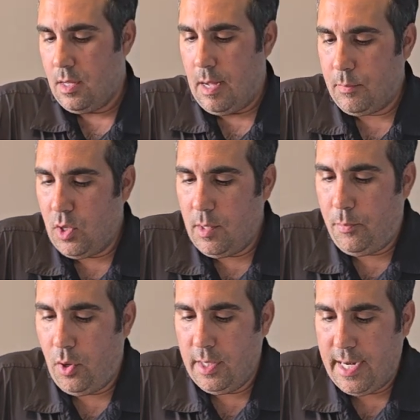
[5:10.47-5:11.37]
I'm going to
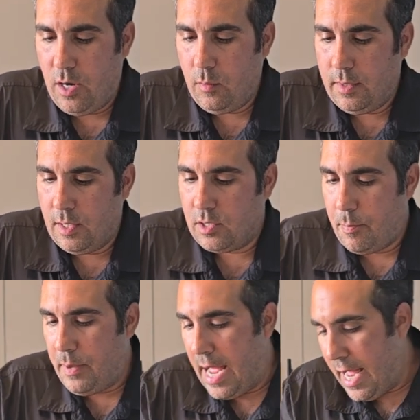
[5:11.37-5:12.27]
pull it out. There's a
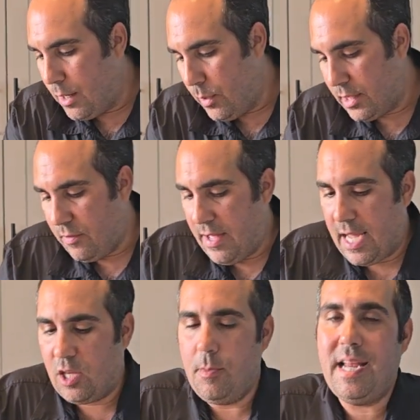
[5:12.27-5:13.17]
bag with the
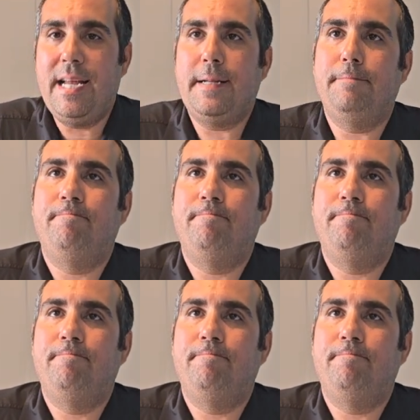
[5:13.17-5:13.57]
vacuum in it.